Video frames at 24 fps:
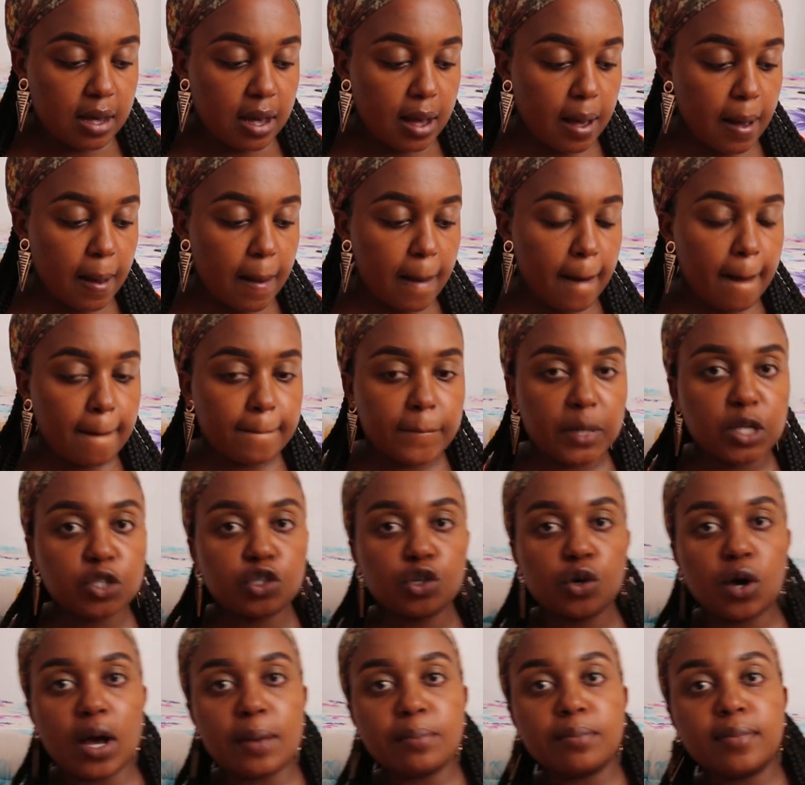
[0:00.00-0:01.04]

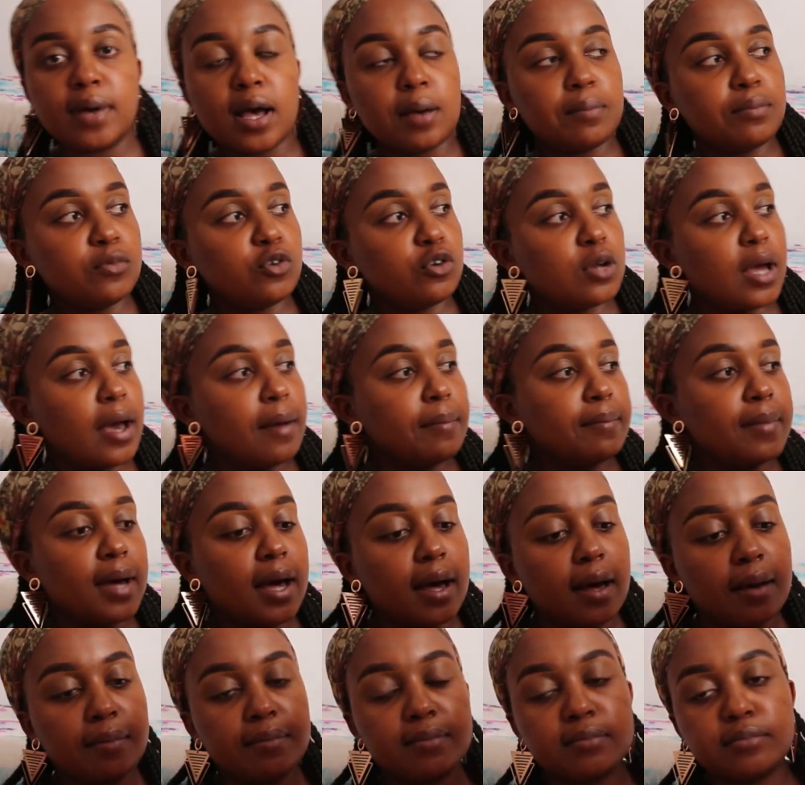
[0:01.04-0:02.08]
So
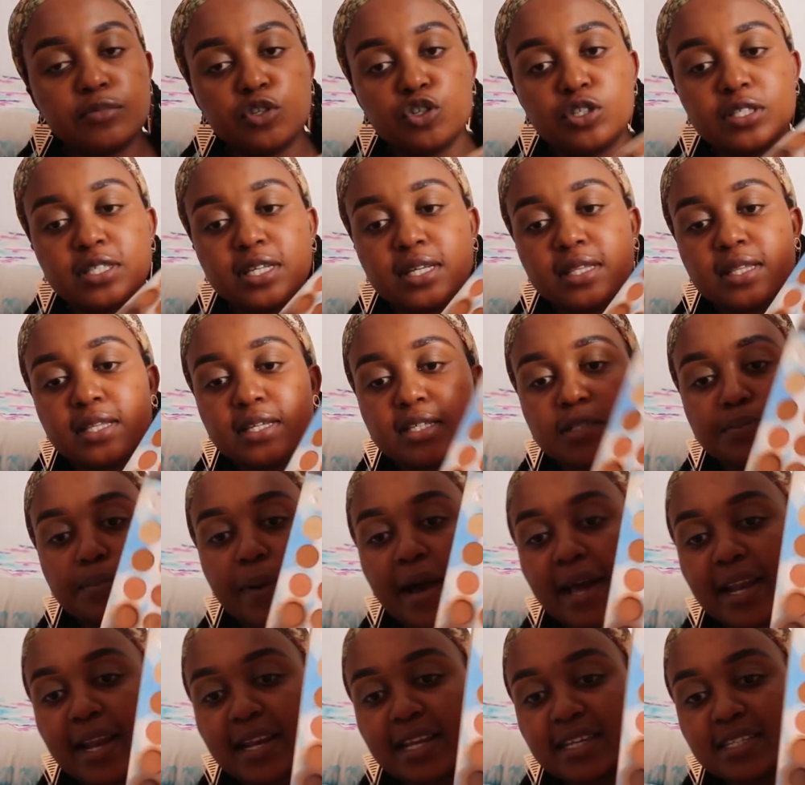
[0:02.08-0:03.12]
I'm using this
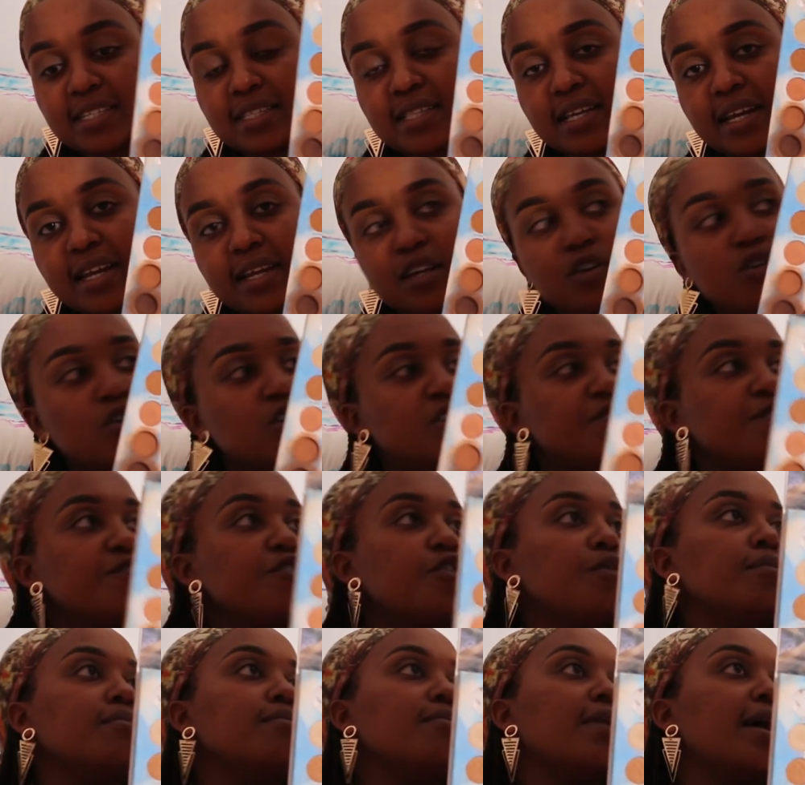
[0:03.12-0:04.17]
palette that I got
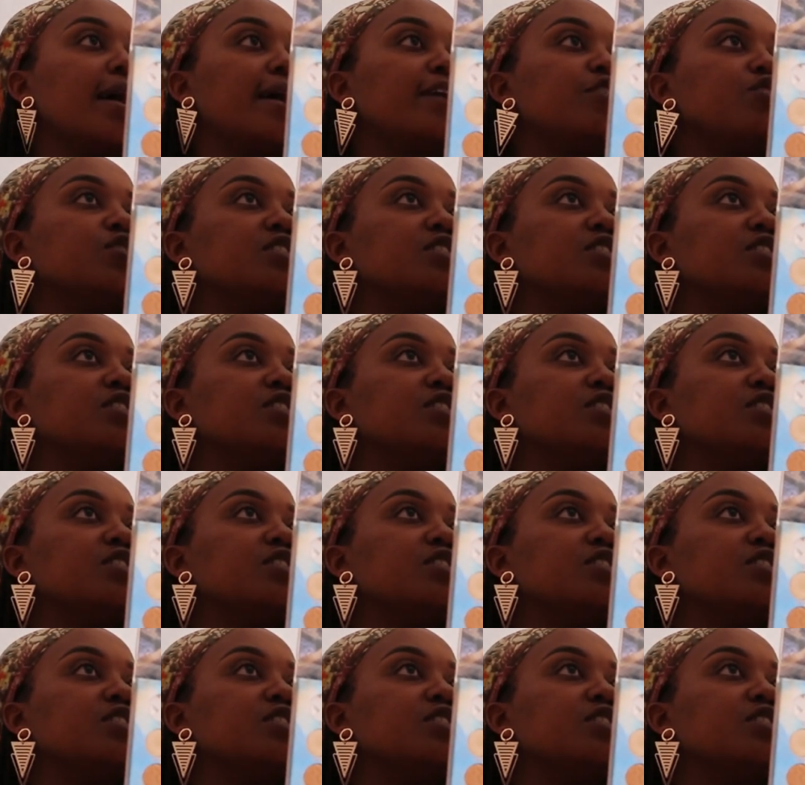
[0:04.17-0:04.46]
from, I